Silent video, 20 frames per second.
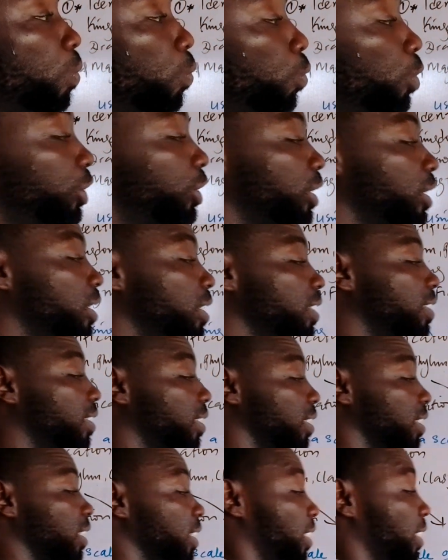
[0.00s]

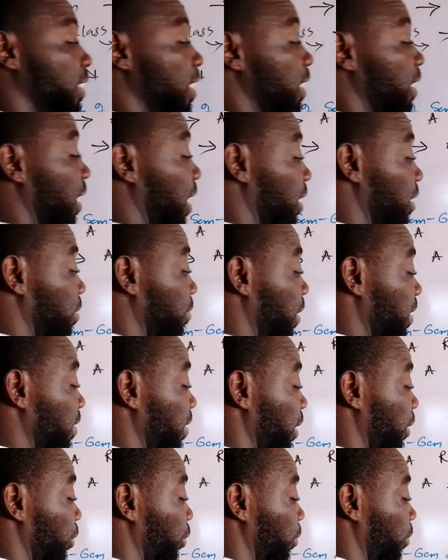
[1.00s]
this is a transverse
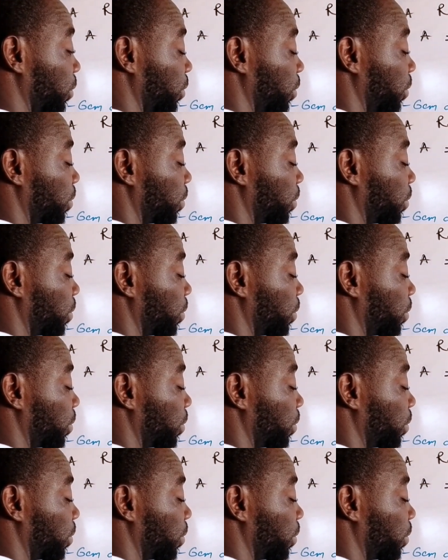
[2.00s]
section.